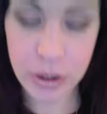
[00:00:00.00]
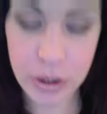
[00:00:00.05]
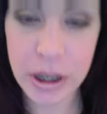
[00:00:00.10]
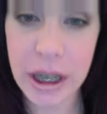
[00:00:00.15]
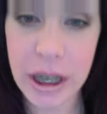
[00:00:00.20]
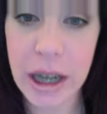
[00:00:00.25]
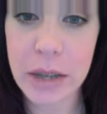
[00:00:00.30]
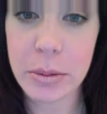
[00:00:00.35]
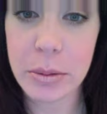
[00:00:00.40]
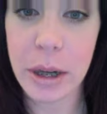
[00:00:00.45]
the
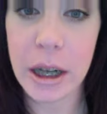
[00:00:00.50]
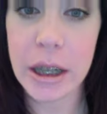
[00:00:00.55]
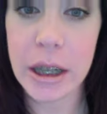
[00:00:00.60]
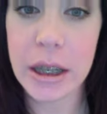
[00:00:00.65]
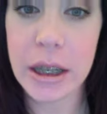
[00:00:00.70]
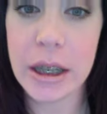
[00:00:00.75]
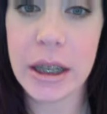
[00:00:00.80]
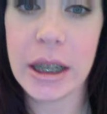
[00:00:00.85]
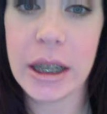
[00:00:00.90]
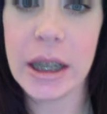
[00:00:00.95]
next part
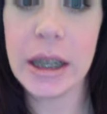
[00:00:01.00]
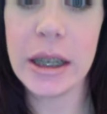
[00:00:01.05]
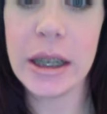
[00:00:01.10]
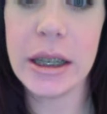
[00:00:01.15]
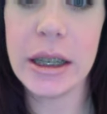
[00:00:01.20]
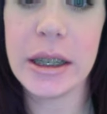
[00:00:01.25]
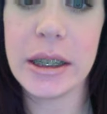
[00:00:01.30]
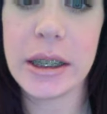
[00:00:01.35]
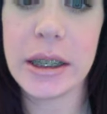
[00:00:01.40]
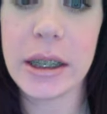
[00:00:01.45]

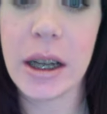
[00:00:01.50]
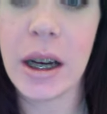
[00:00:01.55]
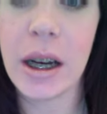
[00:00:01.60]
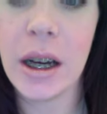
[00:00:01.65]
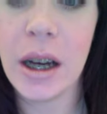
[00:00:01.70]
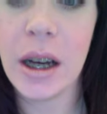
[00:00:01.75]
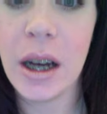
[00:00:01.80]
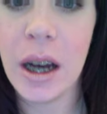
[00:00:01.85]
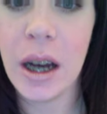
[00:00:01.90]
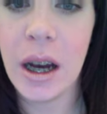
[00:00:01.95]
is
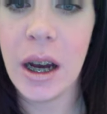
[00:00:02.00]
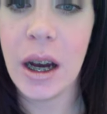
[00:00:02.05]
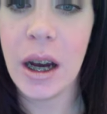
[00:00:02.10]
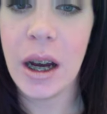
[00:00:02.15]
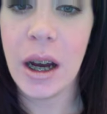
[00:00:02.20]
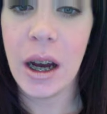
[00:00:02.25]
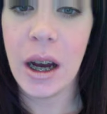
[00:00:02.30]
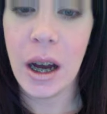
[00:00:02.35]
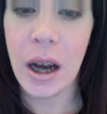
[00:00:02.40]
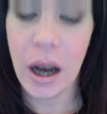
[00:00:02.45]

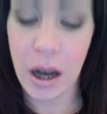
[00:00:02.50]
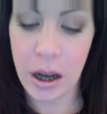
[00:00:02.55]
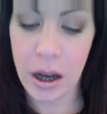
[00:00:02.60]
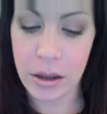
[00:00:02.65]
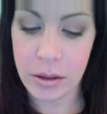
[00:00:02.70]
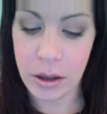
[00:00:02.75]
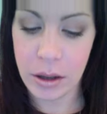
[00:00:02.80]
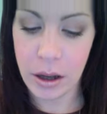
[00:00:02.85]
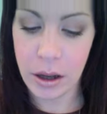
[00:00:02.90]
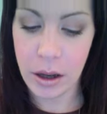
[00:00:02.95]
my
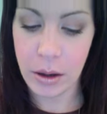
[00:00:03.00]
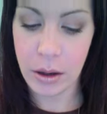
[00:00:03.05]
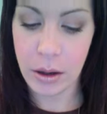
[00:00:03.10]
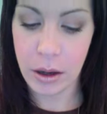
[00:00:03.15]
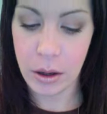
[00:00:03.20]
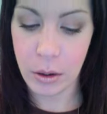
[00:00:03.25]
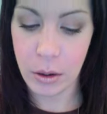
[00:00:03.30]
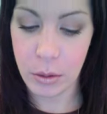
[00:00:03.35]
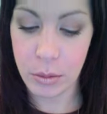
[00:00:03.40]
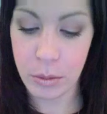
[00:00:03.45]

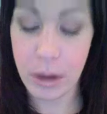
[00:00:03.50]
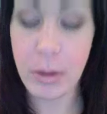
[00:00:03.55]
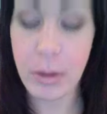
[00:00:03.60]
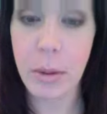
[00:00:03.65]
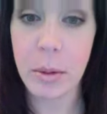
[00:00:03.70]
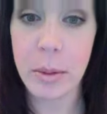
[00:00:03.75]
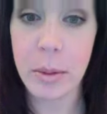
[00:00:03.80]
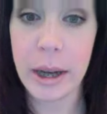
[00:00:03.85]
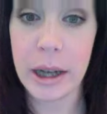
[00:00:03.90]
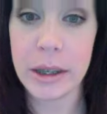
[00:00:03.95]
rubber
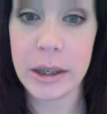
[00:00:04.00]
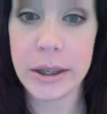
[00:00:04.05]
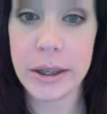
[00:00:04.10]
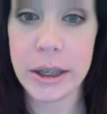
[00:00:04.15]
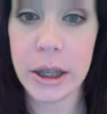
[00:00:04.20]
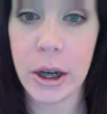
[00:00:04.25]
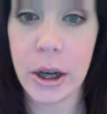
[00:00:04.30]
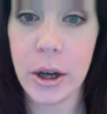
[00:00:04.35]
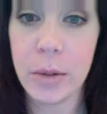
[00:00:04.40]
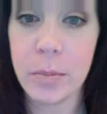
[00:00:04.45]
bands.
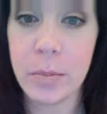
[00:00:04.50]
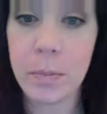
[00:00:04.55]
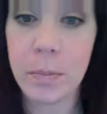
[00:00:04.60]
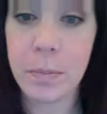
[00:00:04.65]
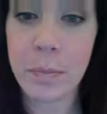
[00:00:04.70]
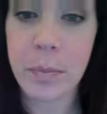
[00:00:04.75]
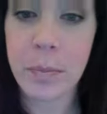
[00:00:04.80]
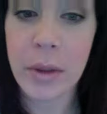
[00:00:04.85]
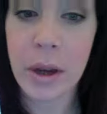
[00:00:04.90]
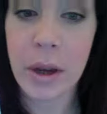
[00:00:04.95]
So
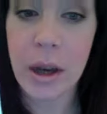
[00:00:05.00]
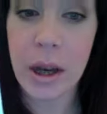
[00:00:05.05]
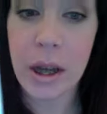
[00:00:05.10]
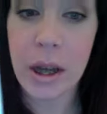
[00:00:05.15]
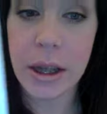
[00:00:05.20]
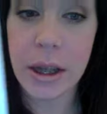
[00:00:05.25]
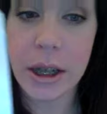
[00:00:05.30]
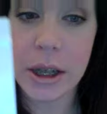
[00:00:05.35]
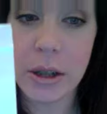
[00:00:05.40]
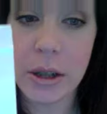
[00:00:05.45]

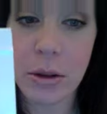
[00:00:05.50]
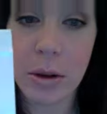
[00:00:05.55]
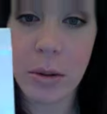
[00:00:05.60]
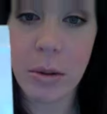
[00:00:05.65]
these are the rubber